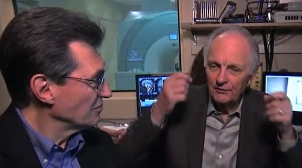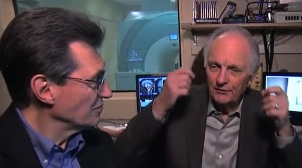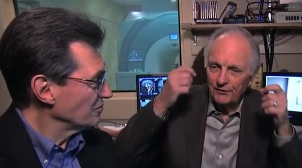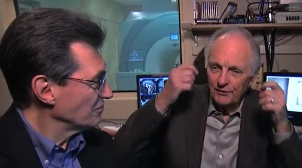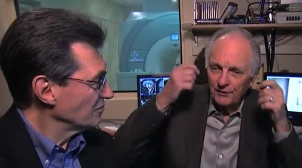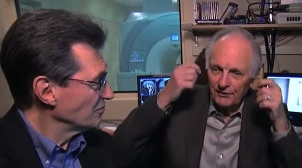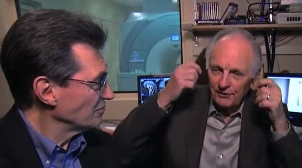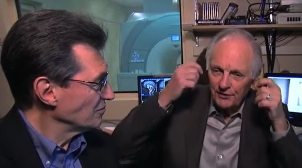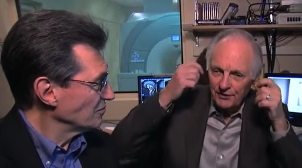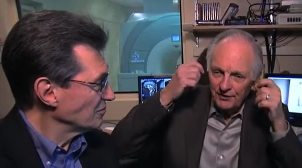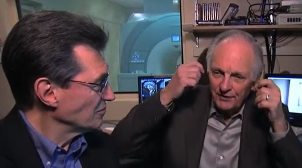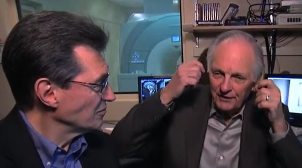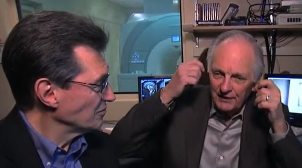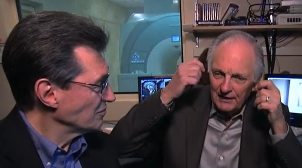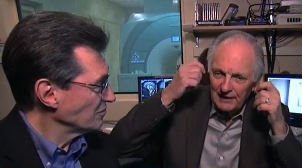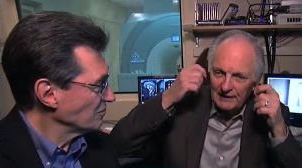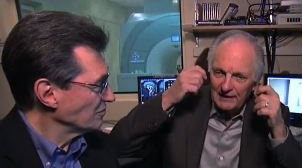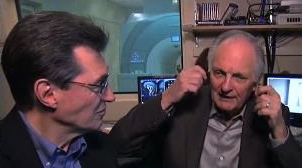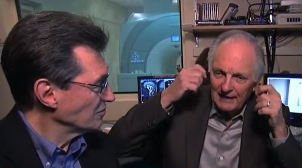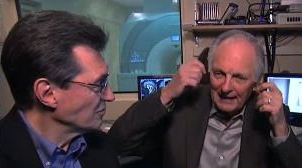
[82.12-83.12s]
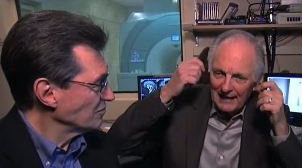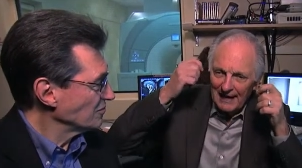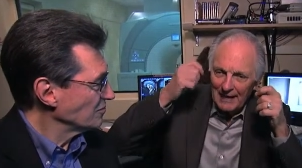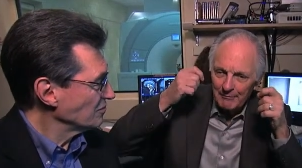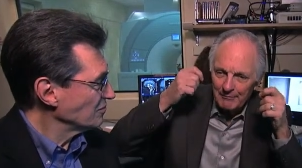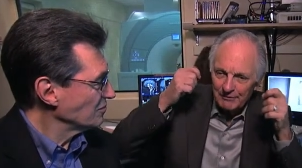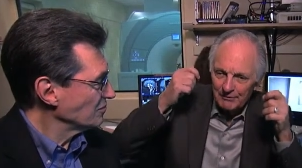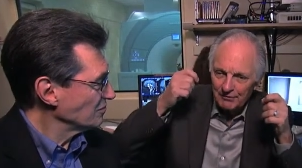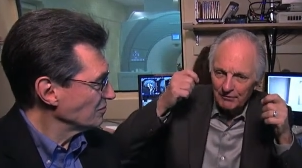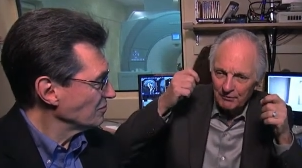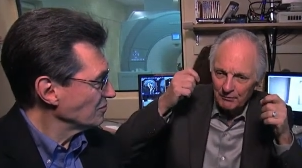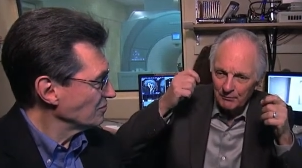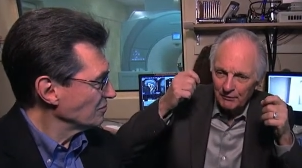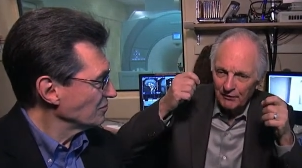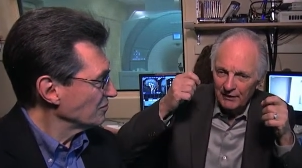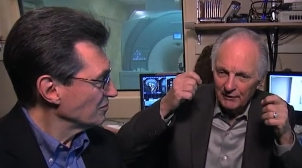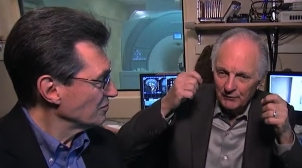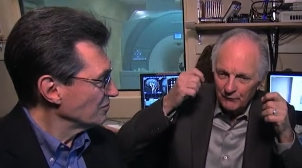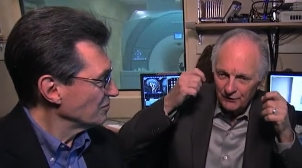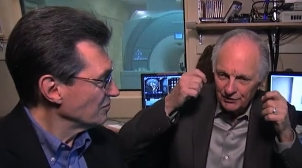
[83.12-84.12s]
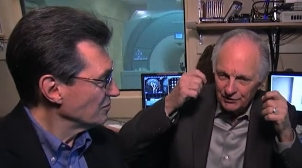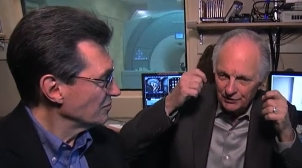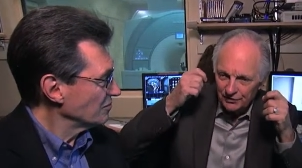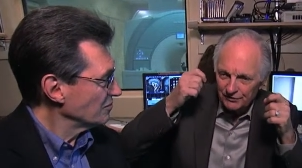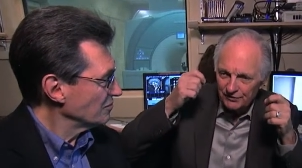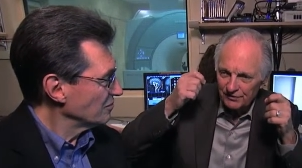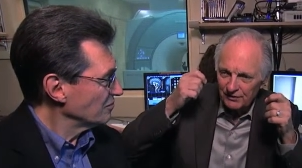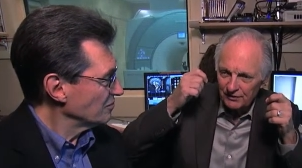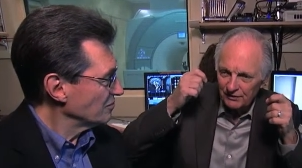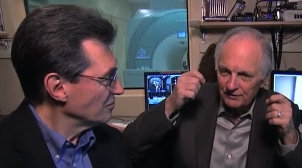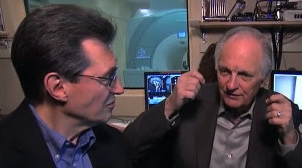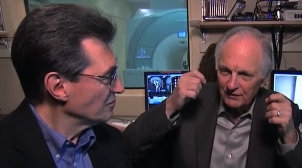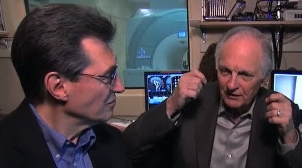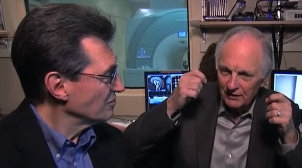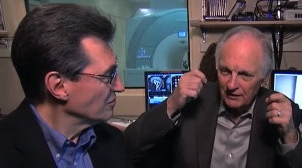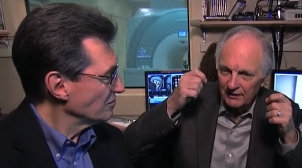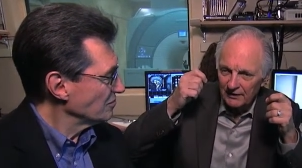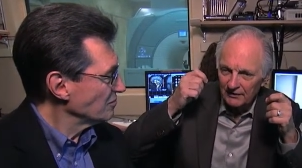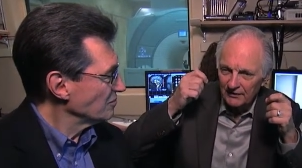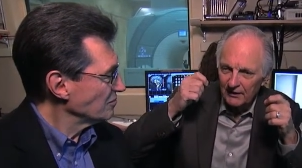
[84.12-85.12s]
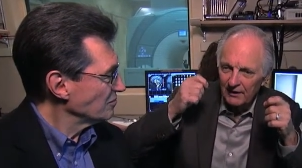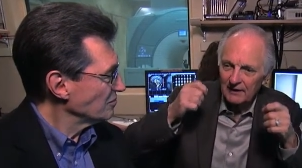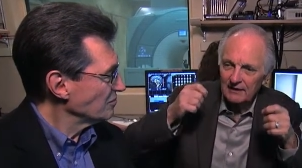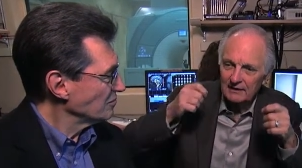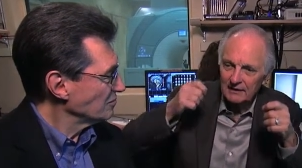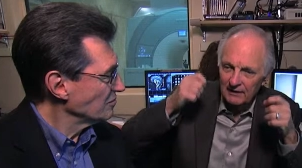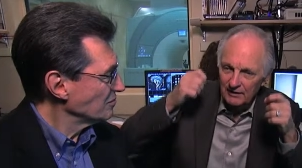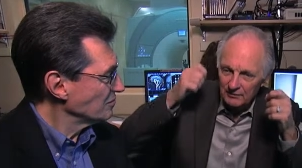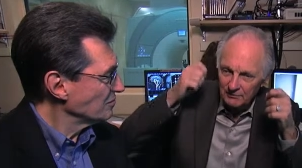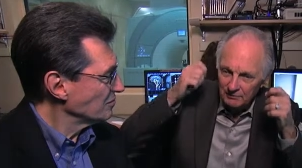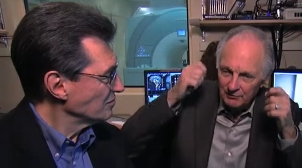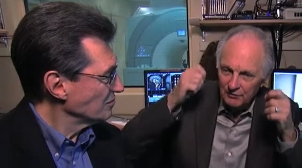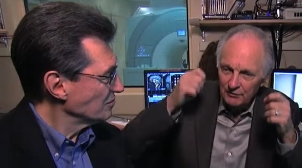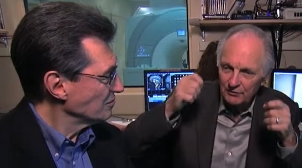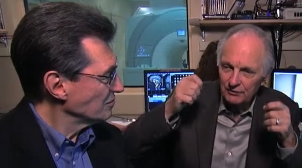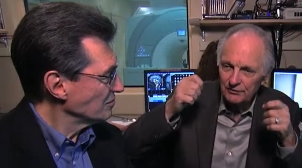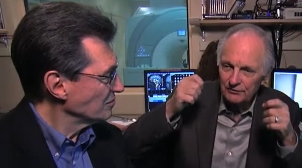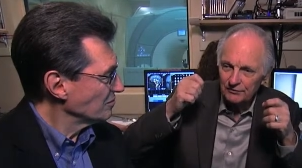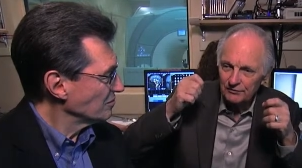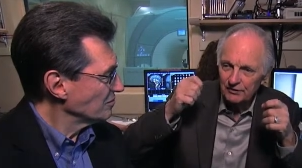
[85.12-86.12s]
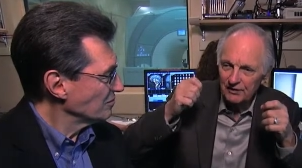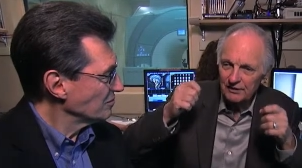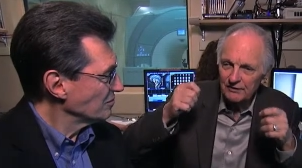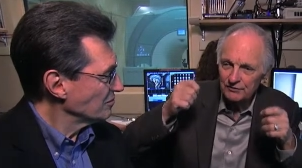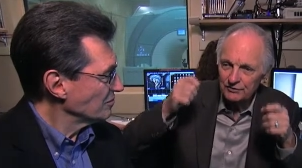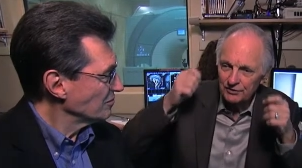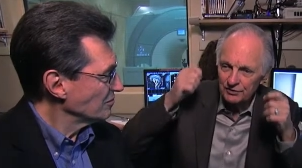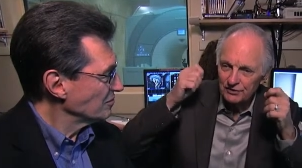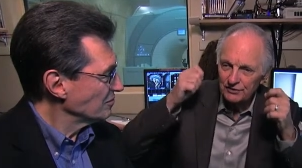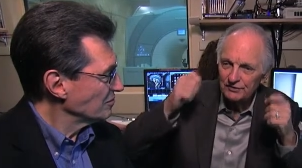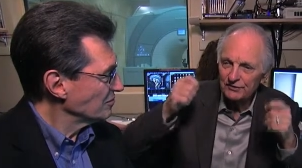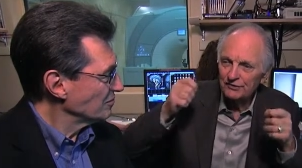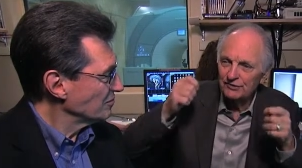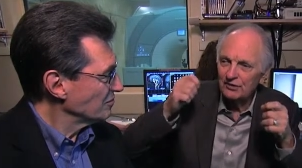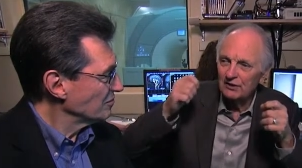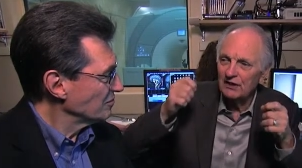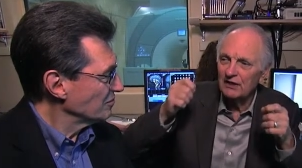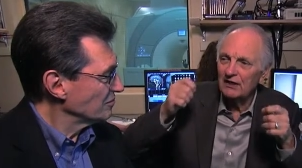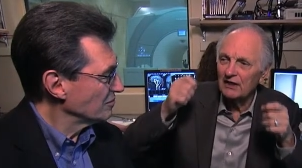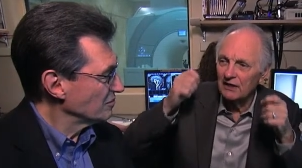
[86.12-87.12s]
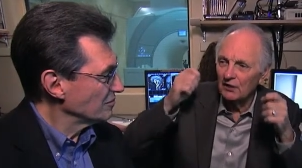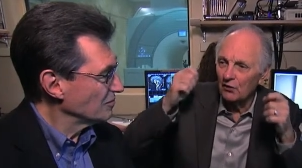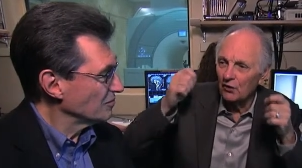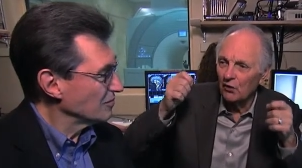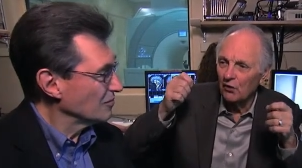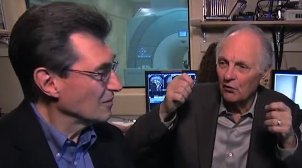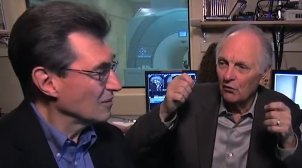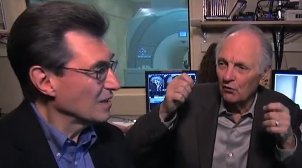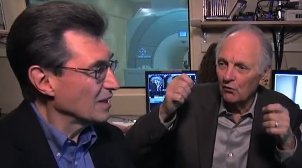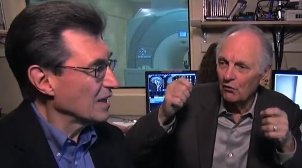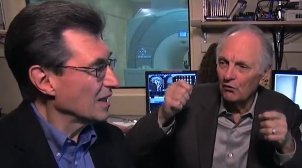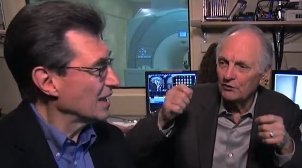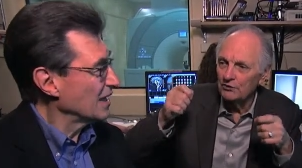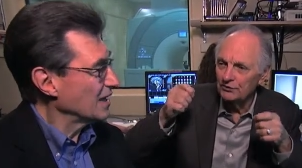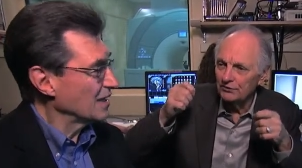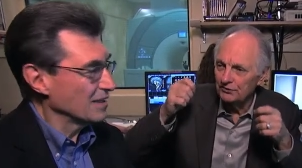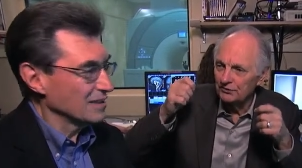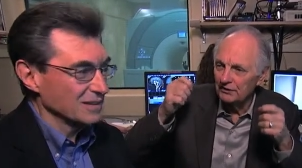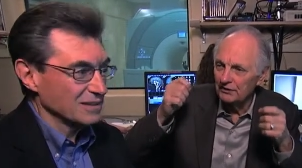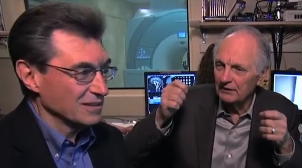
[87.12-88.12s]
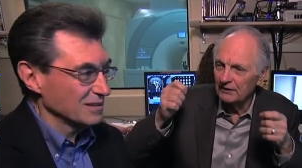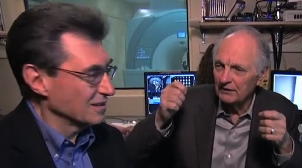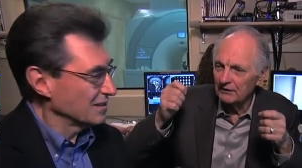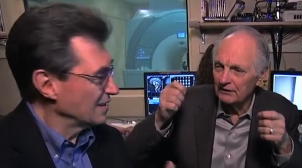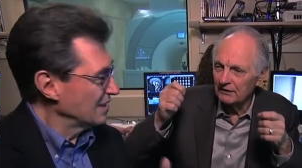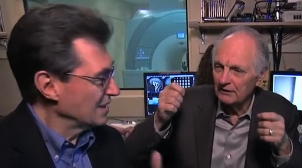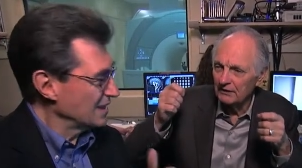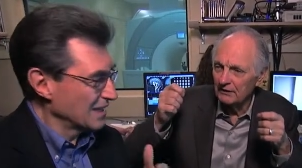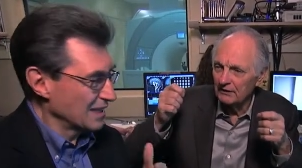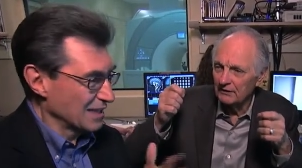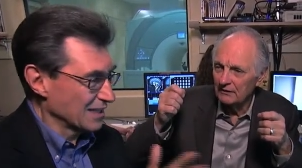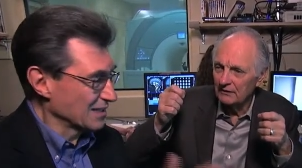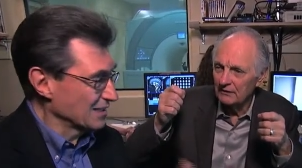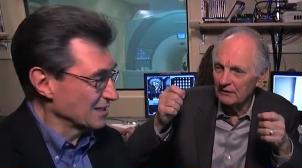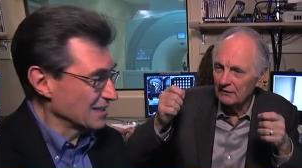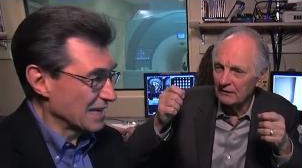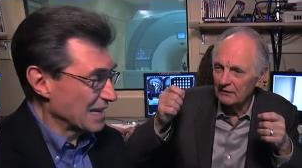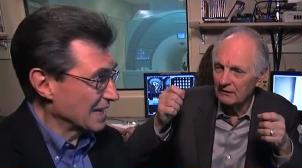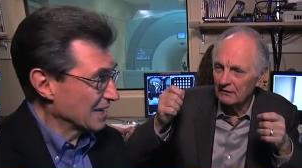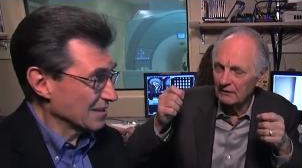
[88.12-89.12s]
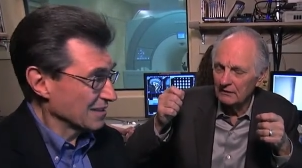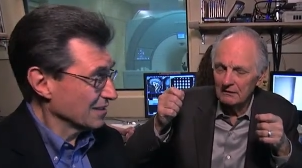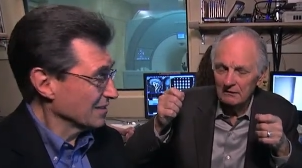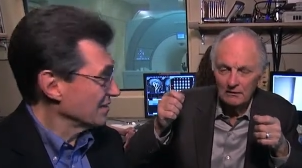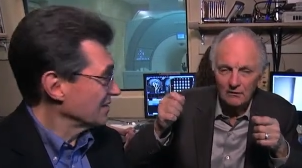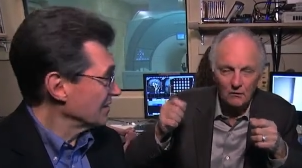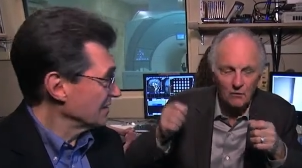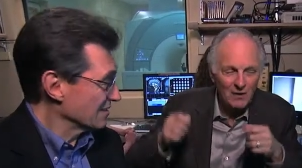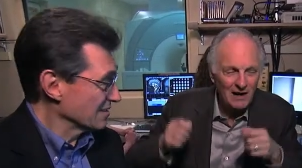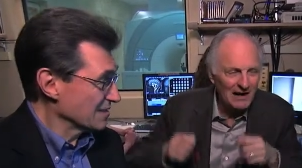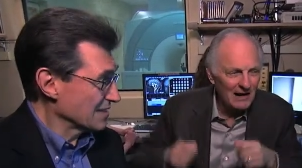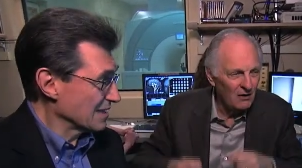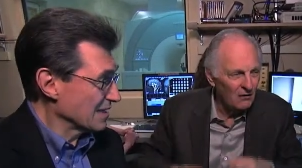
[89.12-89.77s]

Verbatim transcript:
Speaker 1: the thing that happens in her brain when she sees the letter, and the computer says she's seeing an O or she's Correct. seeing a D. Exactly. Wow.